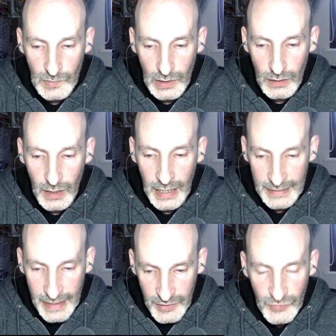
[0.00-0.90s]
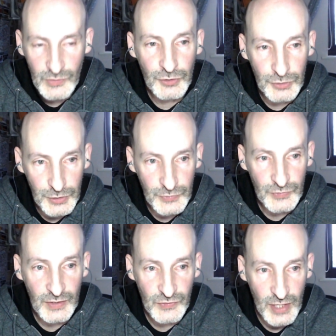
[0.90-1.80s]
unless you use
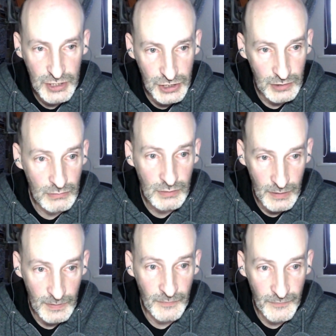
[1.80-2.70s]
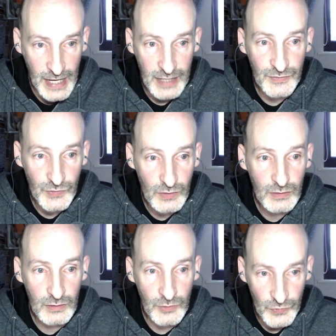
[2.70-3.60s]
the session, the Flask
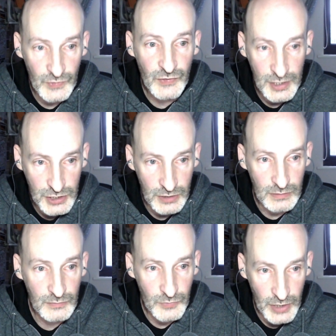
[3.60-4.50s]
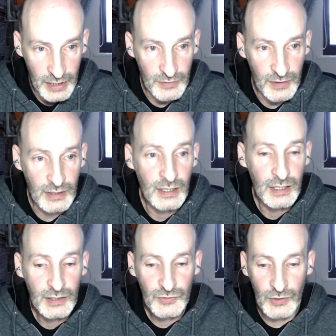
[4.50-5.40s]
user session for anything.
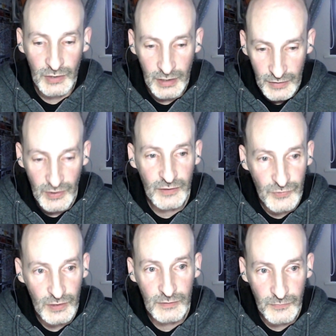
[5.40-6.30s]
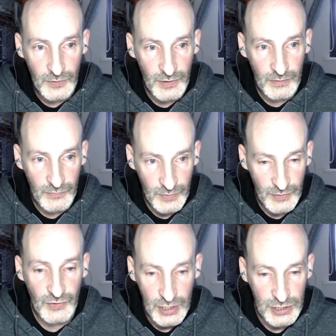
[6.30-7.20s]
So it is a concern for the
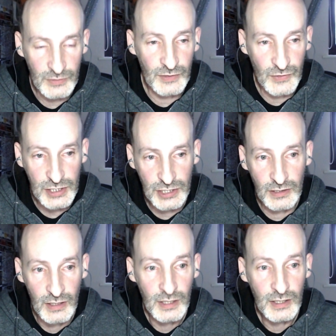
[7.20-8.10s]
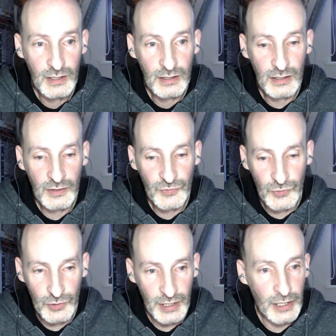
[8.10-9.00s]
session. The session is
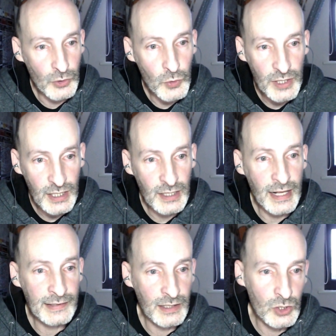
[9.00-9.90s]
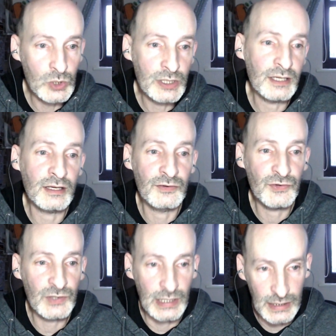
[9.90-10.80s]
stored in a cookie, and the cookie is
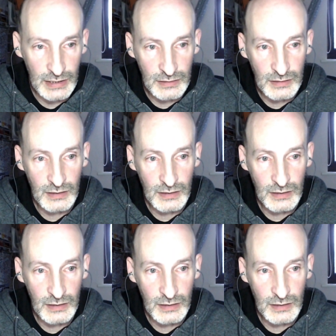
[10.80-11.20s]
signed